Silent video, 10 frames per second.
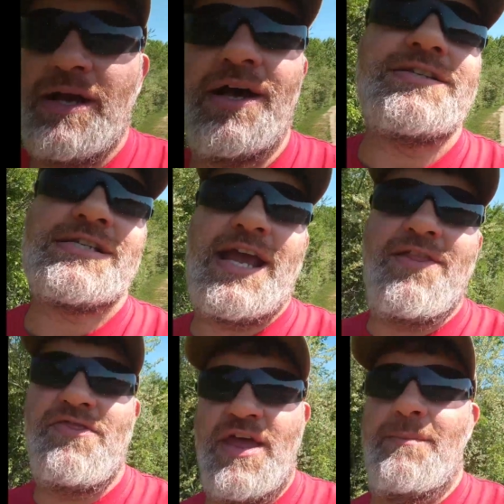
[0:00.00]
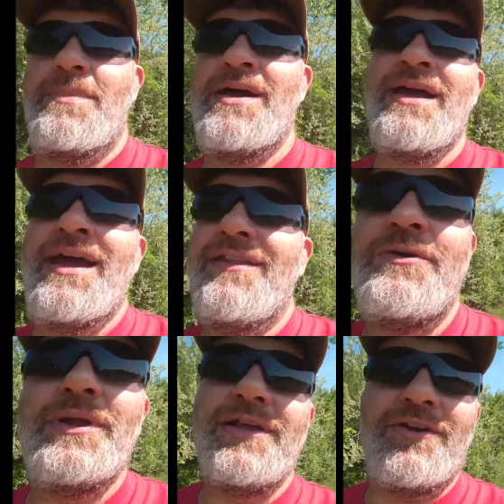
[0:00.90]
us and them. They
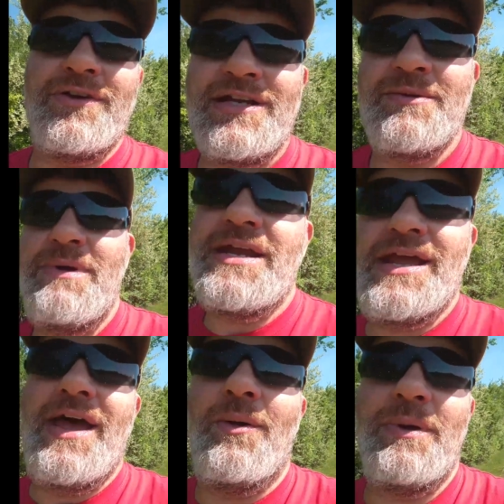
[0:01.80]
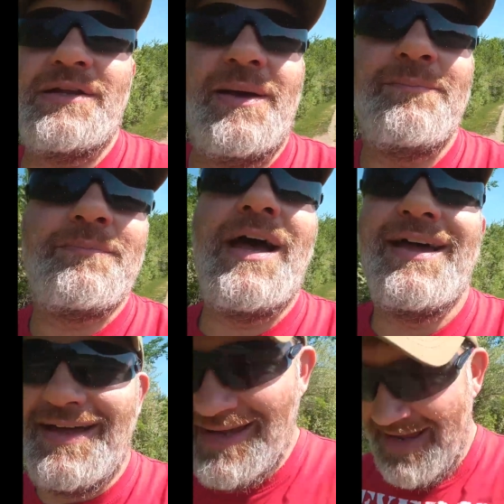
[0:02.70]
really don't need the media helping them.
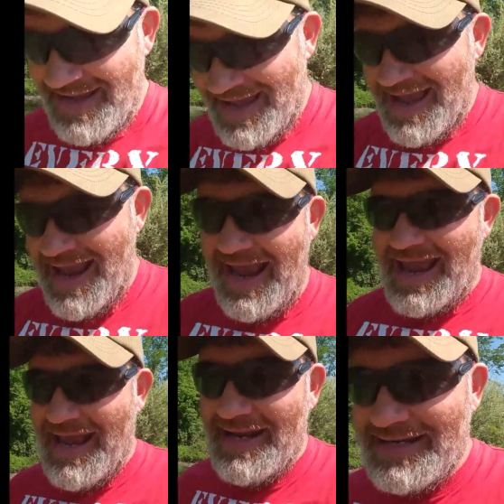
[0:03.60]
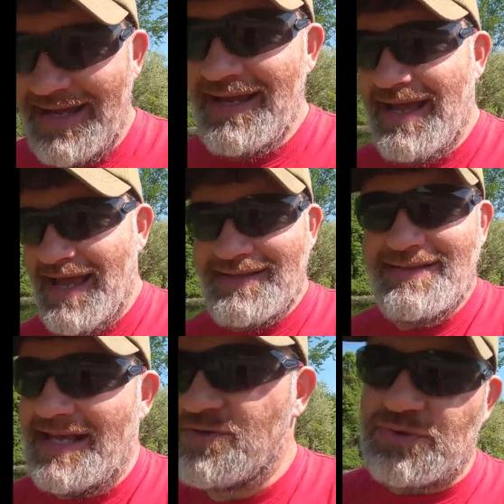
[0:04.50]
And
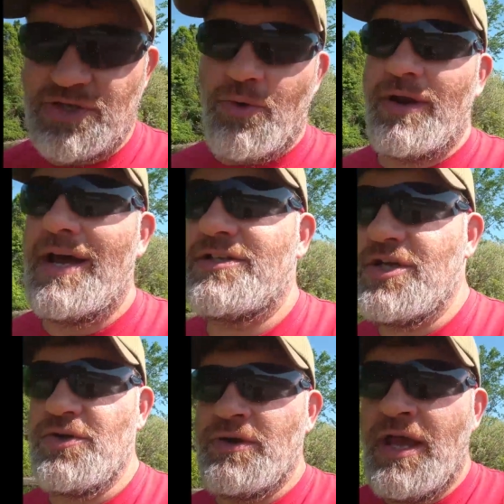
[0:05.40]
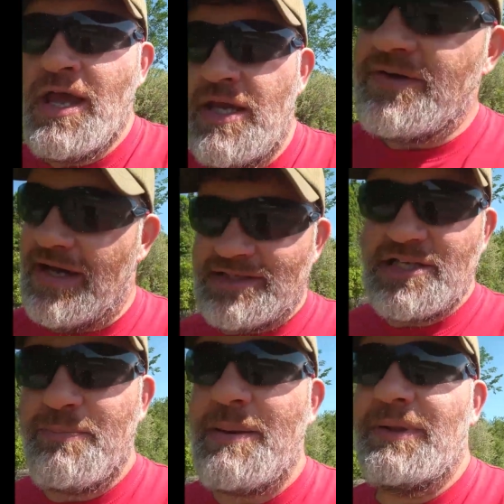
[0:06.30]
that's what's going on too. You got
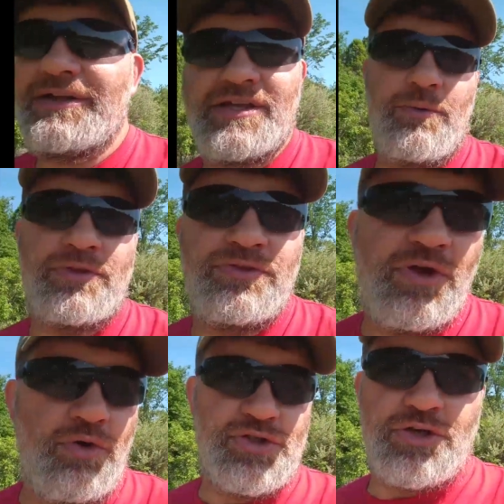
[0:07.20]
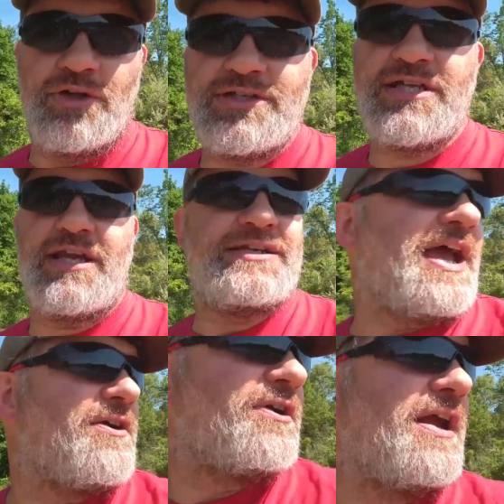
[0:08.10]
these people out there with no journalistic
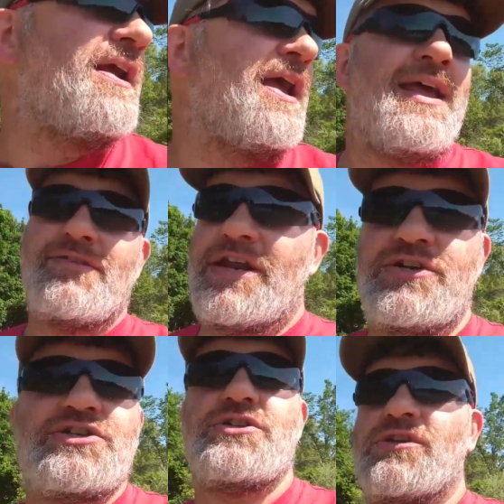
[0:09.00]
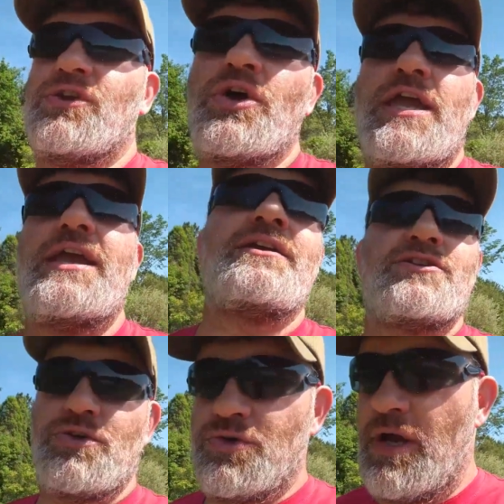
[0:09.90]
integrity that are just looking
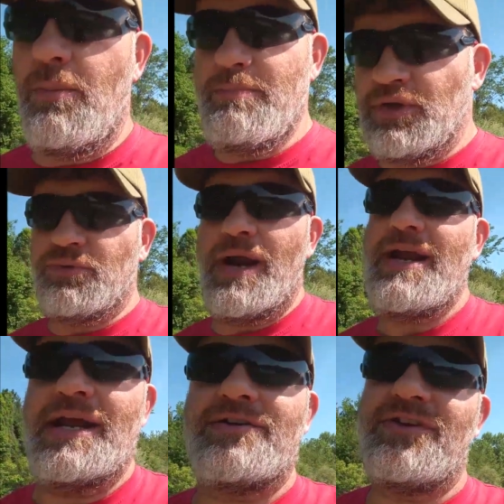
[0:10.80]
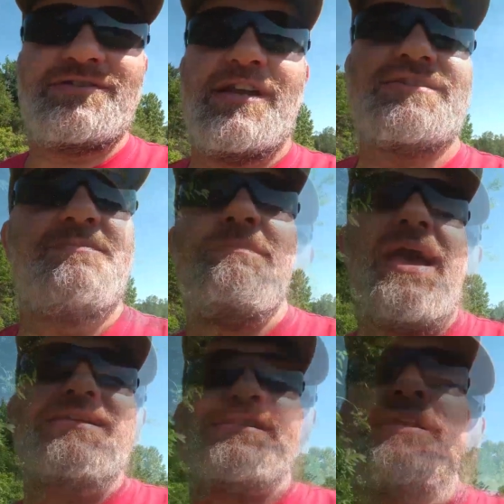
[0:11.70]
to help build ratings. It's a
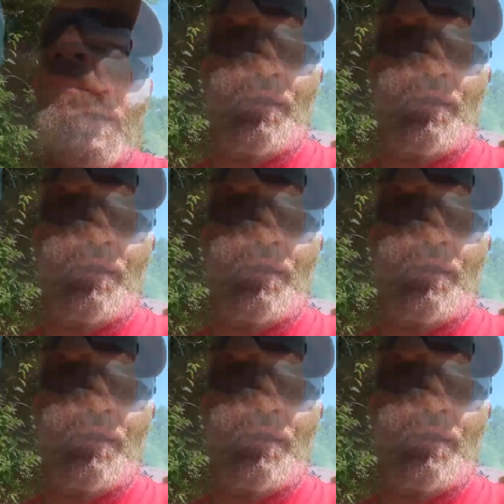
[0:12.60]
mess.